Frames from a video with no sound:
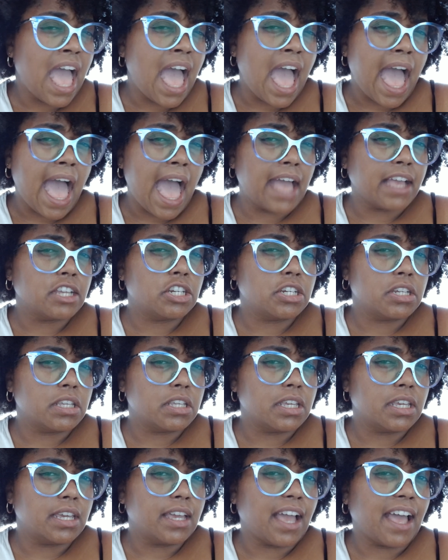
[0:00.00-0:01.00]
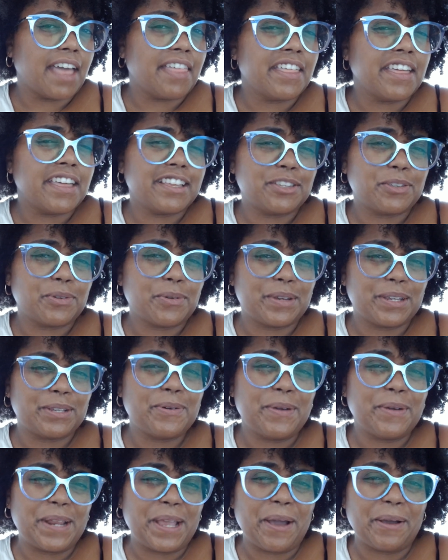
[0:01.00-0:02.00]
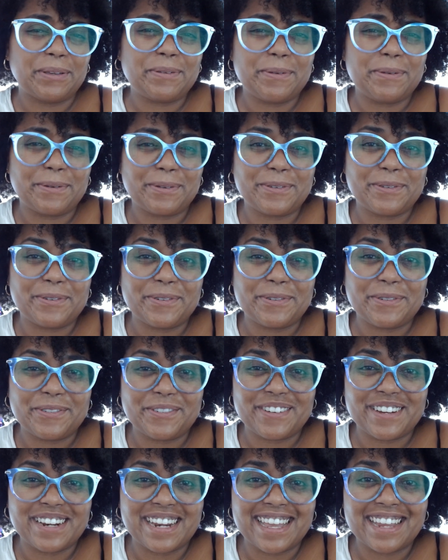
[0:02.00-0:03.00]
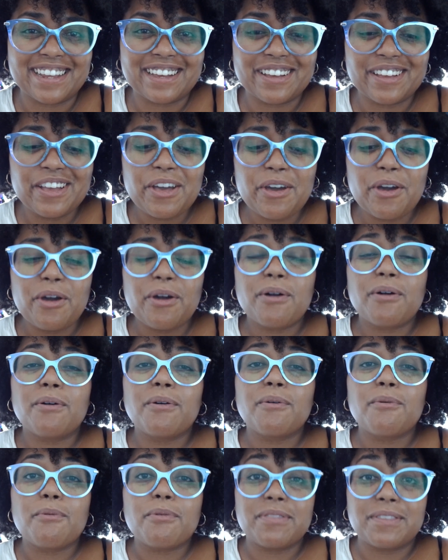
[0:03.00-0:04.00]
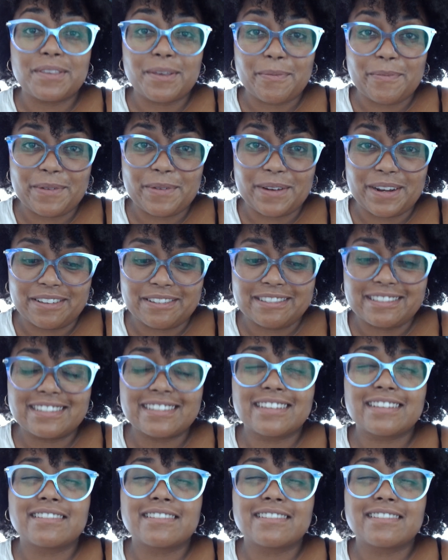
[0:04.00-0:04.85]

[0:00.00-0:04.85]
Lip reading: Actually, I think it's 2020 I was supposed to go to Grenada with someone else.